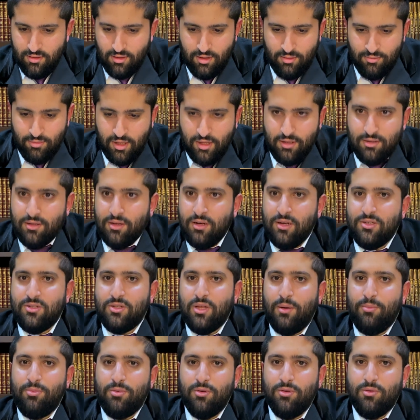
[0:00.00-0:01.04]
I'm not going to
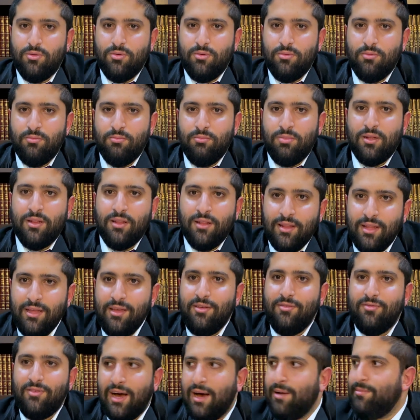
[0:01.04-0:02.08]
stop you. But
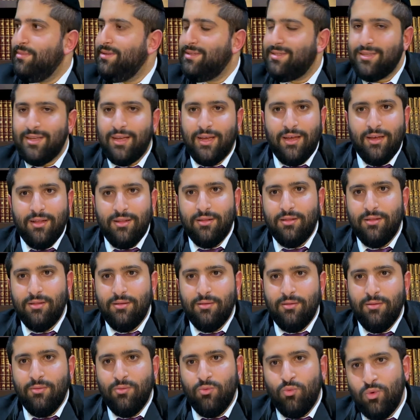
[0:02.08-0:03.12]
leave Am Yisrael
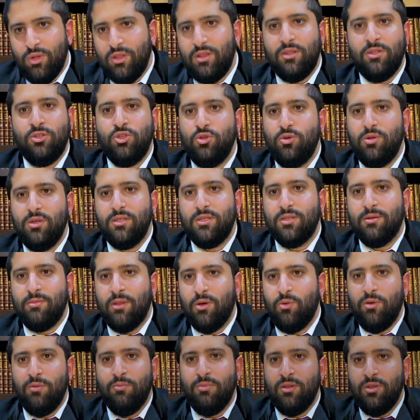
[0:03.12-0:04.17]
with the Judaism
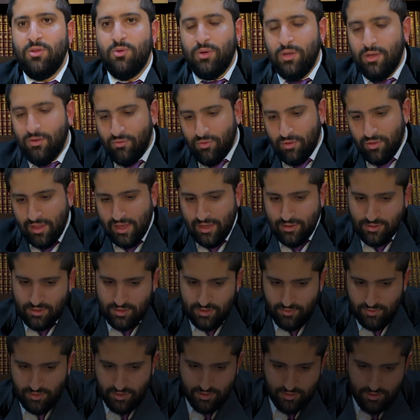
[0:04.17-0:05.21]
that we've been doing for thousands
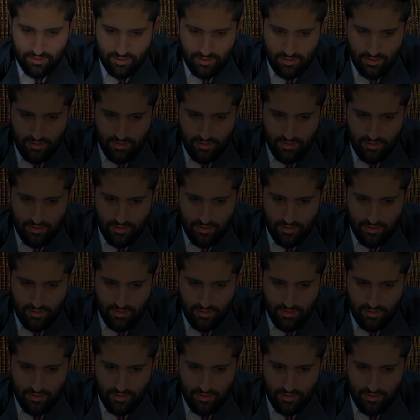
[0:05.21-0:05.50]
of years.